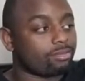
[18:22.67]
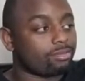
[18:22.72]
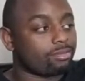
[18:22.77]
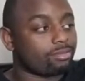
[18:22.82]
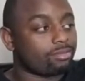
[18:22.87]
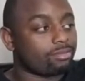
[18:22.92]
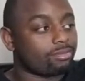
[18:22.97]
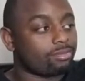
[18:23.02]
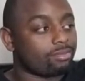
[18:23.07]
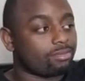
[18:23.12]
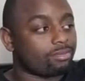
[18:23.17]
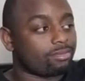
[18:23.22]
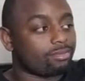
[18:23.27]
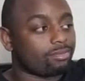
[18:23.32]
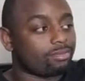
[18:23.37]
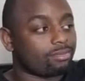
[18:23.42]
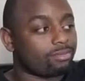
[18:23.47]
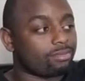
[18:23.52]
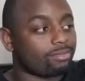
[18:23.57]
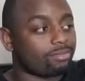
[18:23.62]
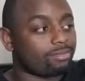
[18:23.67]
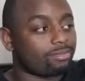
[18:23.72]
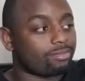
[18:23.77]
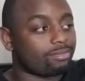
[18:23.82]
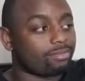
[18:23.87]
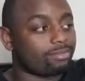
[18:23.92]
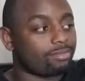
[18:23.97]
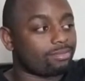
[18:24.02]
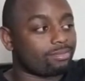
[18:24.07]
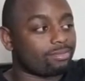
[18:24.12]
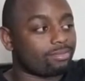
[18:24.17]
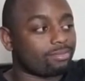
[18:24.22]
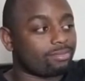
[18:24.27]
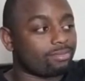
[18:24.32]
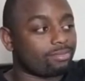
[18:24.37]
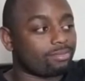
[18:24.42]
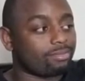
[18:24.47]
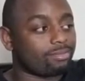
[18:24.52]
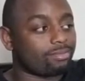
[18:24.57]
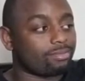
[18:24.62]

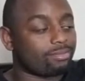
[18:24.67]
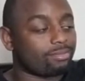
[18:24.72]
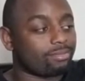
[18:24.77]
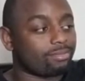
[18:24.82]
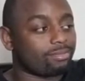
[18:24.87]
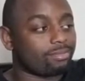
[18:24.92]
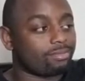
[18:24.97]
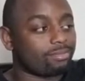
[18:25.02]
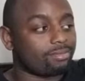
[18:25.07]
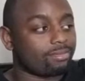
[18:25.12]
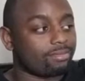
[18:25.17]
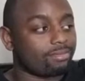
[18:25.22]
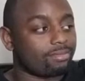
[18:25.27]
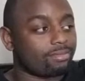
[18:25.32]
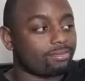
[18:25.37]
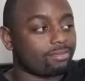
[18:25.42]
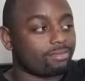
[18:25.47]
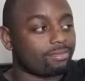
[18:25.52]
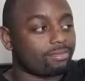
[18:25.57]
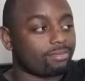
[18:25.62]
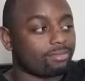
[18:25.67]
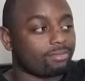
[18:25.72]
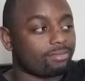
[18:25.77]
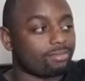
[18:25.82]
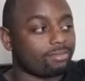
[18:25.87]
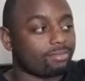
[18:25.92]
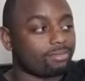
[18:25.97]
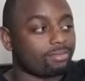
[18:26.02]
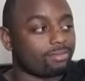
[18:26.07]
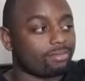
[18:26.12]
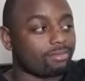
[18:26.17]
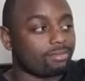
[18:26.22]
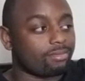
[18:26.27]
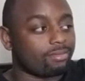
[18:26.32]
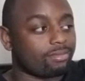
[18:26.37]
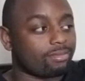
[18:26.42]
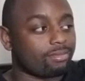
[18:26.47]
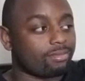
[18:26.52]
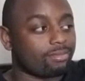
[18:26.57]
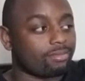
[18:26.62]

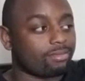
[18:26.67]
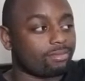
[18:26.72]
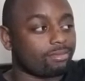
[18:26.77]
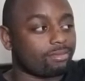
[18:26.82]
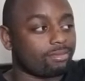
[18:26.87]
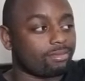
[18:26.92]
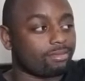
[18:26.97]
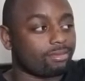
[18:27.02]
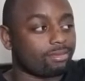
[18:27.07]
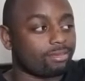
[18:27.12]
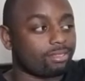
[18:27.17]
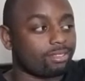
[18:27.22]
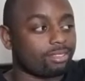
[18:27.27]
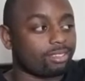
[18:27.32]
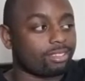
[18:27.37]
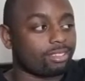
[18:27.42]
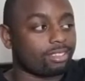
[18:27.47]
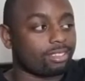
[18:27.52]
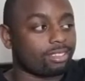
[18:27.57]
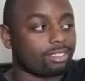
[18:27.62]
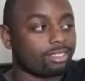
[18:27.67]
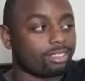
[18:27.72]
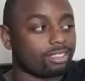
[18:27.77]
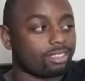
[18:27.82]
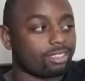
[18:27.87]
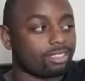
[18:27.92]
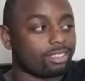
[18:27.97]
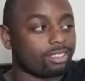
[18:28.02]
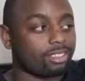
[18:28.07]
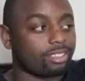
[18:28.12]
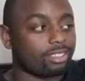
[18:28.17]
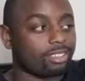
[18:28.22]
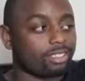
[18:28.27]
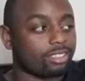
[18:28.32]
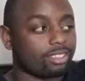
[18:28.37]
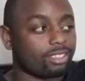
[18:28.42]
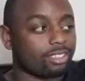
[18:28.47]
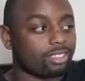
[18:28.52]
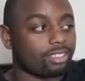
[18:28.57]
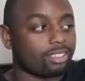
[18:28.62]

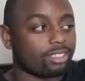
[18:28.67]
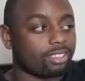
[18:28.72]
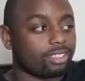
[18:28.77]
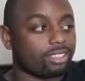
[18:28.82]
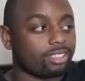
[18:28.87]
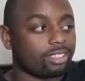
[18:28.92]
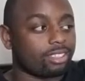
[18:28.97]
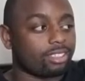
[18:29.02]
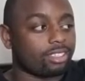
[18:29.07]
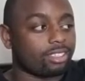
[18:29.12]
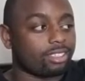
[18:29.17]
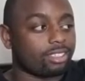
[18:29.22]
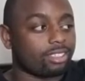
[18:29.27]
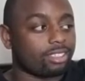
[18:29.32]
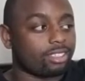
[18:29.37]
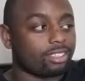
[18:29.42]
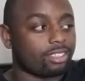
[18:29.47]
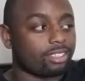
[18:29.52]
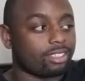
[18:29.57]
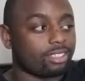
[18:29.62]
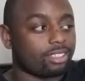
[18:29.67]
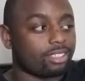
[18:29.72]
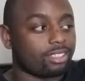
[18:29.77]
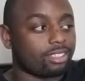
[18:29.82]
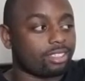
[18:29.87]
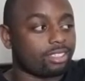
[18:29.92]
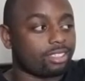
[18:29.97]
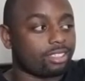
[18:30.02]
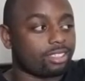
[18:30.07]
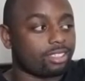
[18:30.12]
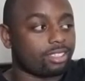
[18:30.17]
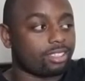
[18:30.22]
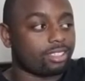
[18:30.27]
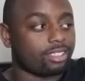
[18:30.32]
(silent)